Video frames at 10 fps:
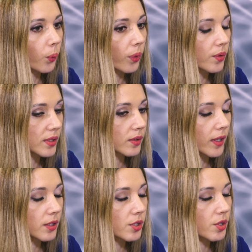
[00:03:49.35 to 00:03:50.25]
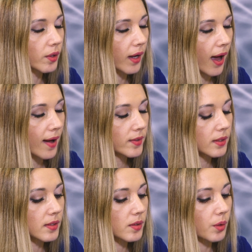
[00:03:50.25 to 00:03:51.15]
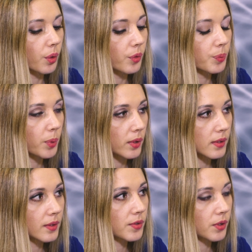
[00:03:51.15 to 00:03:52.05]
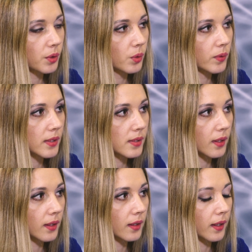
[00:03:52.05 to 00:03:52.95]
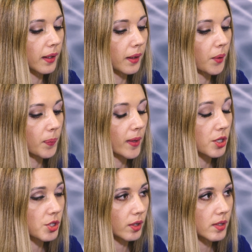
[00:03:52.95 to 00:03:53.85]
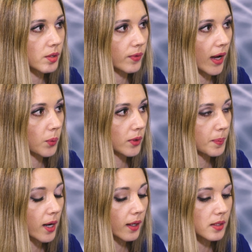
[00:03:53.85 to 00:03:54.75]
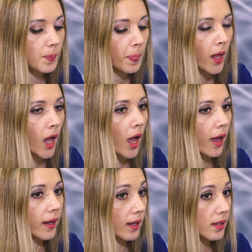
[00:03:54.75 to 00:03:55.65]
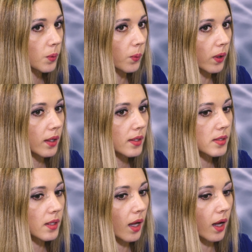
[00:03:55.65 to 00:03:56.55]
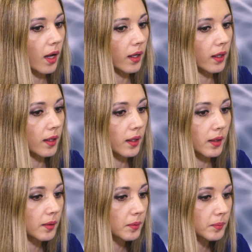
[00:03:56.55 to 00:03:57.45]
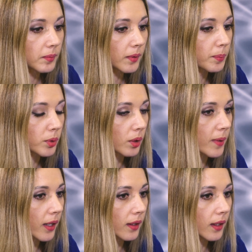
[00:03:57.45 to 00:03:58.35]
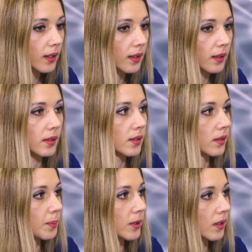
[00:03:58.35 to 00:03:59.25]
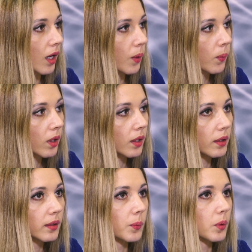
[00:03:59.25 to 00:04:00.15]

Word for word: there is a very strong evidence of positive skewness in returns of equity markets. In other words, in a broad market index such as MSCI World, there